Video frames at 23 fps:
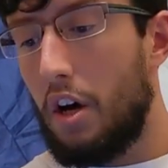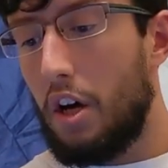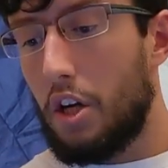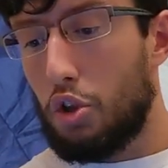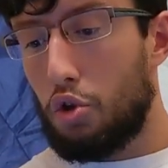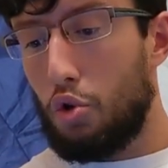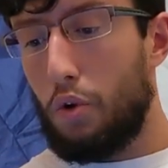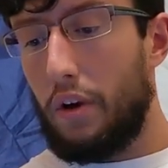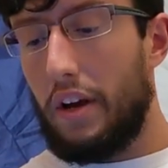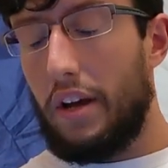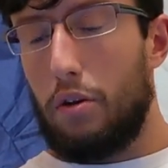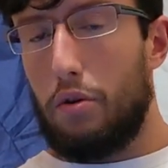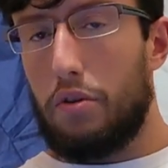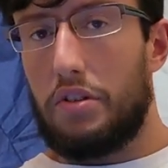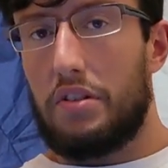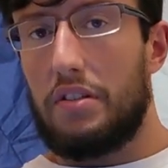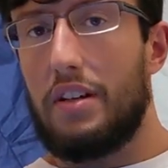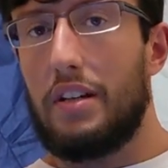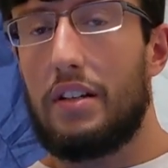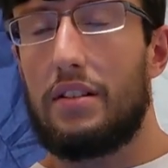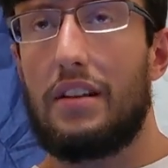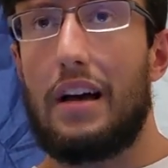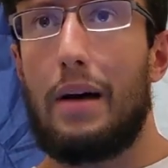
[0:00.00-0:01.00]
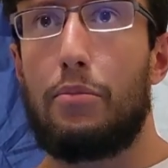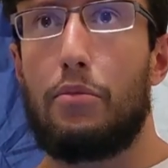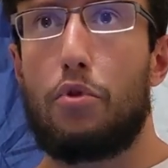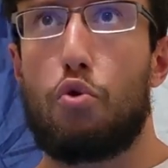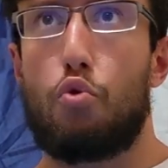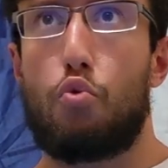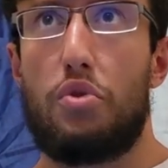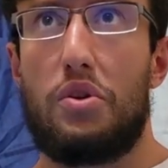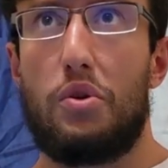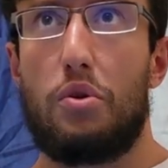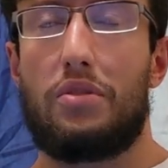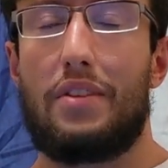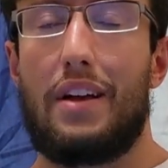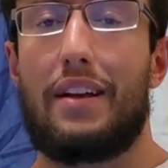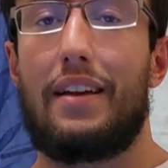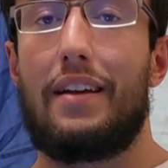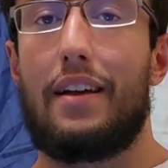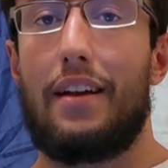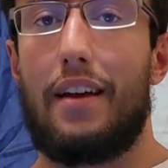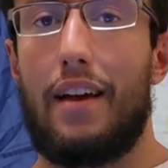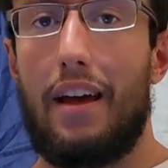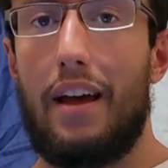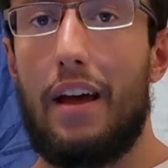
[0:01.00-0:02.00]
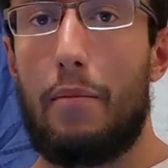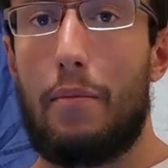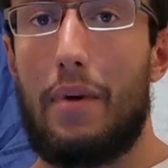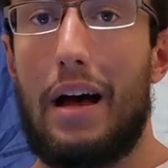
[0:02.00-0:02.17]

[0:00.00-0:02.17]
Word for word: So in a sense, I'm not really attacking him.